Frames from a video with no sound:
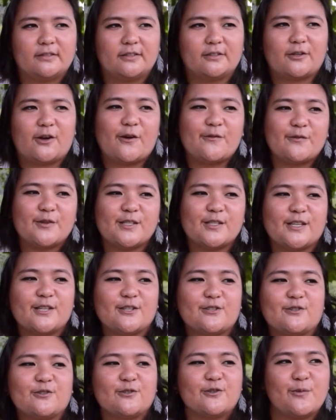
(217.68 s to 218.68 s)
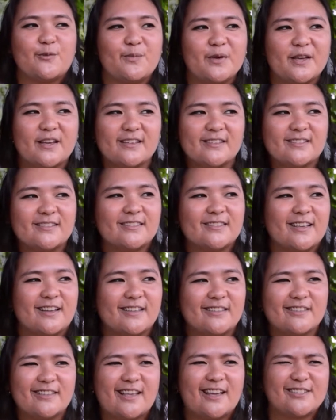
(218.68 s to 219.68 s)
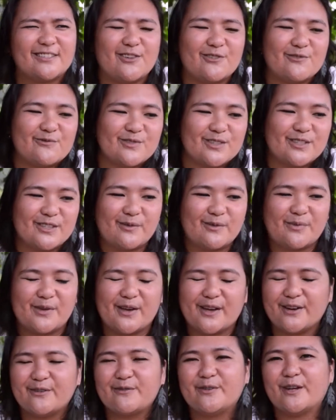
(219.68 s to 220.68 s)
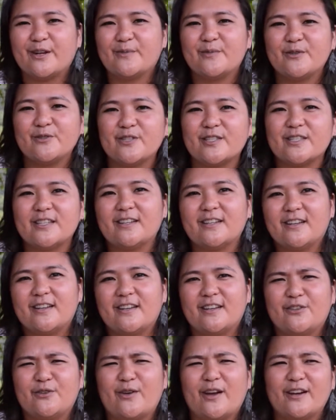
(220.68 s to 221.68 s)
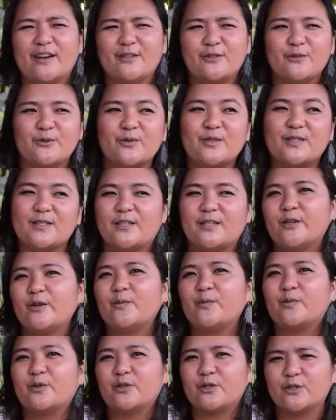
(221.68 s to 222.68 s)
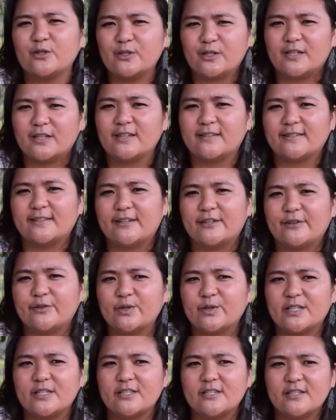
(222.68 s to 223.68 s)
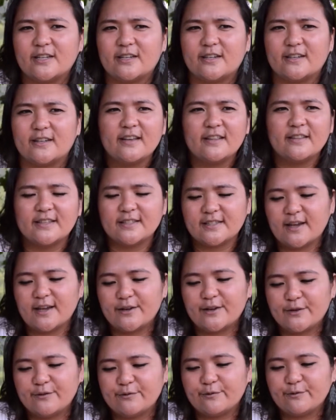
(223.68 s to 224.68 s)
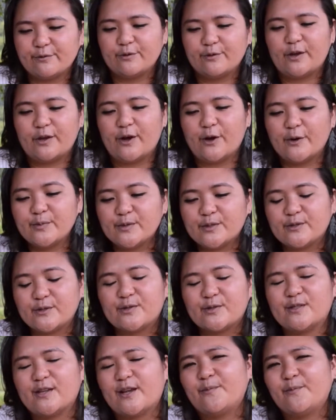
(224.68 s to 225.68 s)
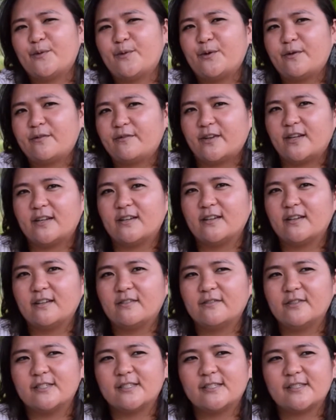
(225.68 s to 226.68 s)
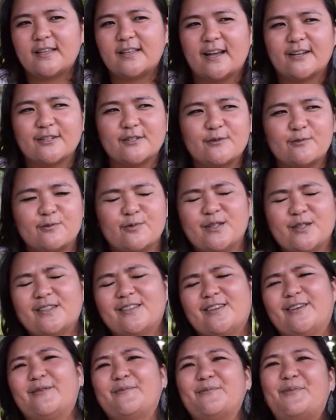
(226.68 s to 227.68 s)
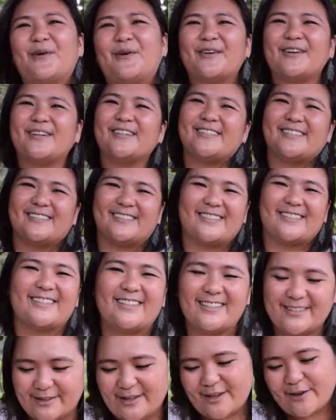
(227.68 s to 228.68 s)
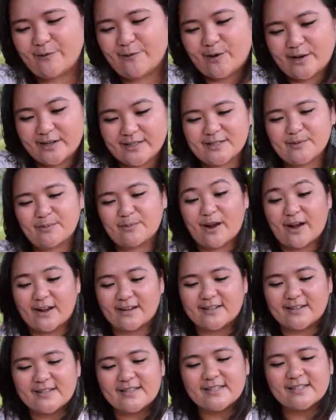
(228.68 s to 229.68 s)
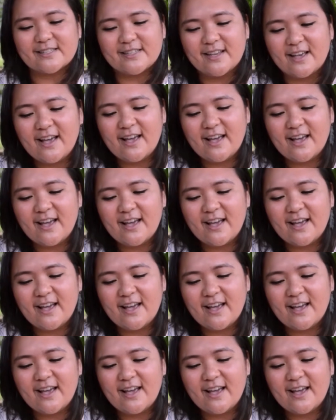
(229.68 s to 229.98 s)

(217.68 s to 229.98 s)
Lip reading: conversational bits like that don't really apply to what I'm interested in, and you kind of lose steam when you're learning a language, and this kind of helps you stay motivated, which is actually really important in like wanting to practice.